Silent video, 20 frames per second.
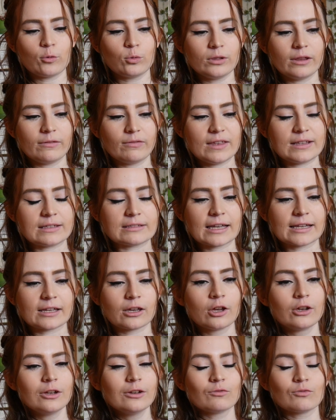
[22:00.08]
all of these like
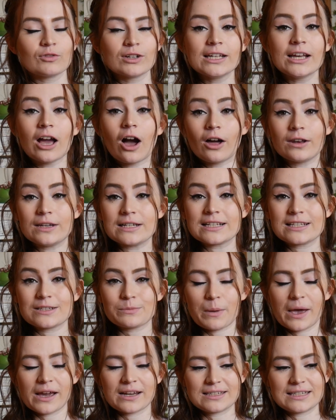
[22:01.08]
really
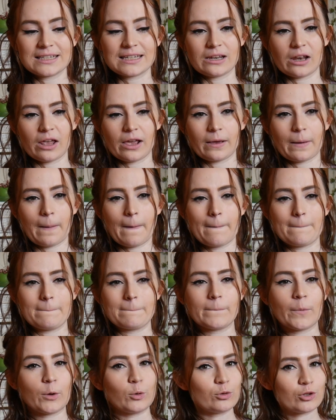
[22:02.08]
unexpected like
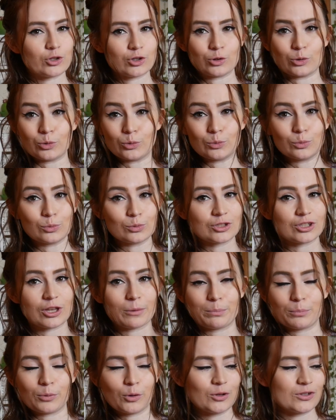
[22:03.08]
emotional
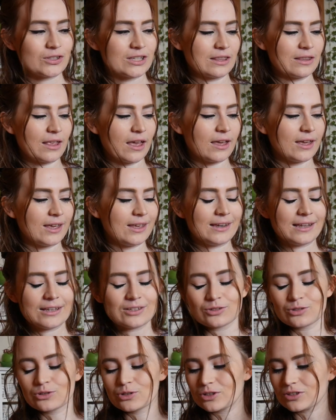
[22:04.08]
subplots in there, and
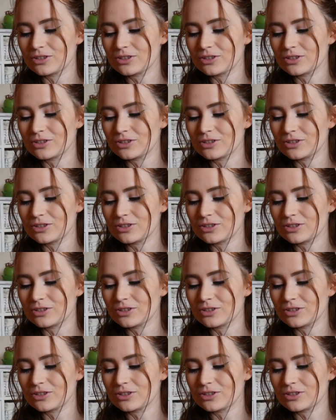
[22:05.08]
it's